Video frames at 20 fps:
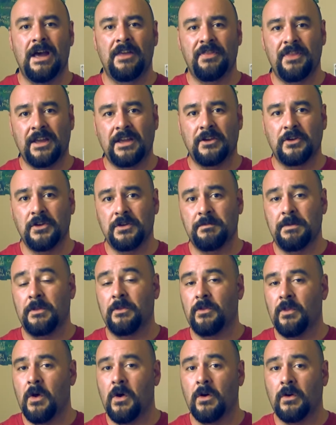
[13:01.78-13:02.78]
I think it could have
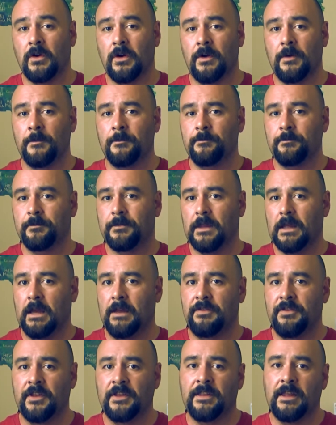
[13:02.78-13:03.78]
been longer.
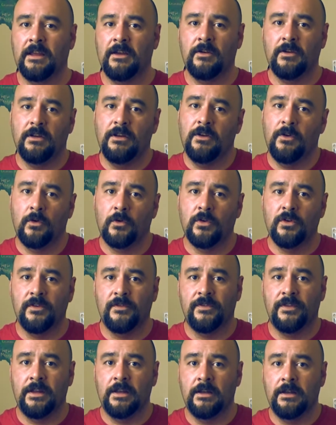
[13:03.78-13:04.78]
I think they you know could
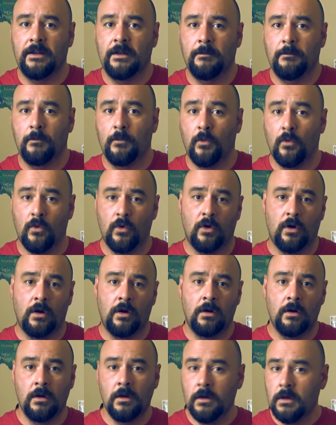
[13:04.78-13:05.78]
have did
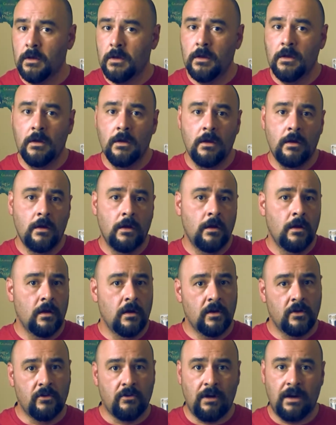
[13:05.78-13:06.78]
more
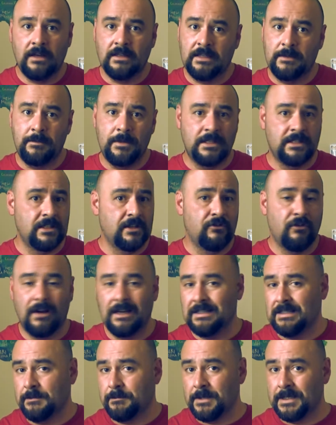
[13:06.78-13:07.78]
Krayzie Bizzy
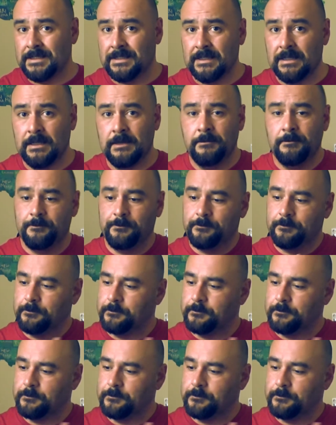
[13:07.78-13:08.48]
Krayzie Bizzy.